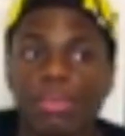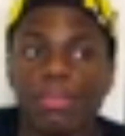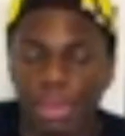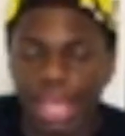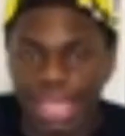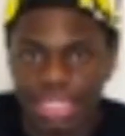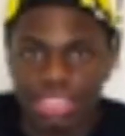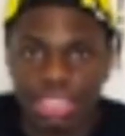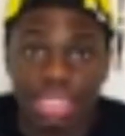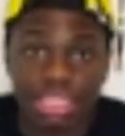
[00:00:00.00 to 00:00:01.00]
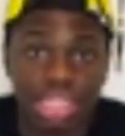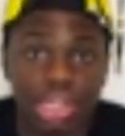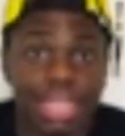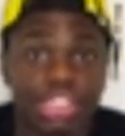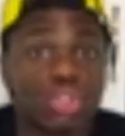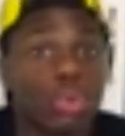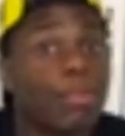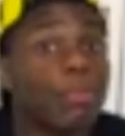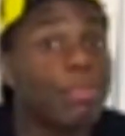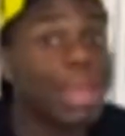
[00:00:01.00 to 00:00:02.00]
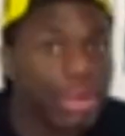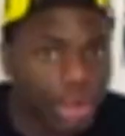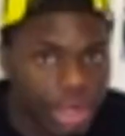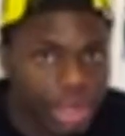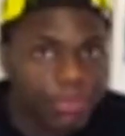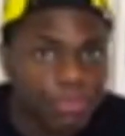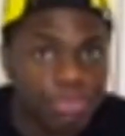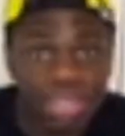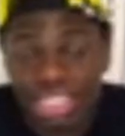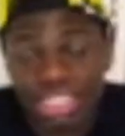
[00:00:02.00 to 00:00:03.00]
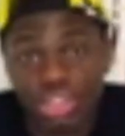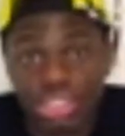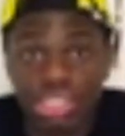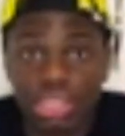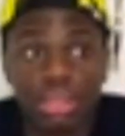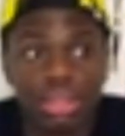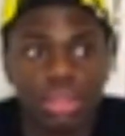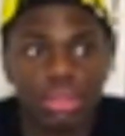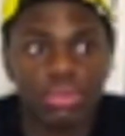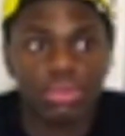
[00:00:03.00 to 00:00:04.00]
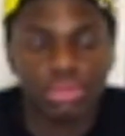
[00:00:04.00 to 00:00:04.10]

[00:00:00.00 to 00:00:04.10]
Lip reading: but it's a staircase to a better, because you're still,